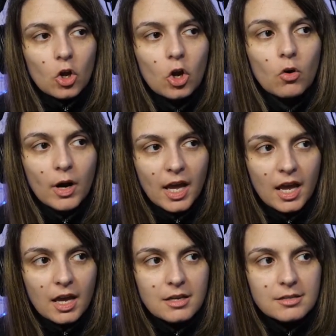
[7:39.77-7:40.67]
who
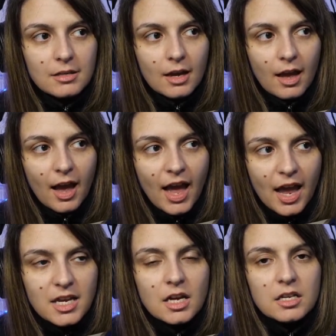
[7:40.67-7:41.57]
is
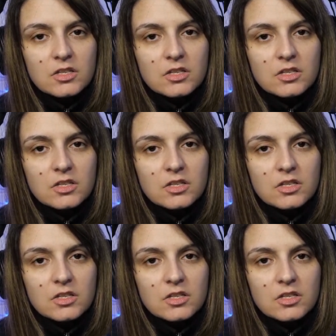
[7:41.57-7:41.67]
a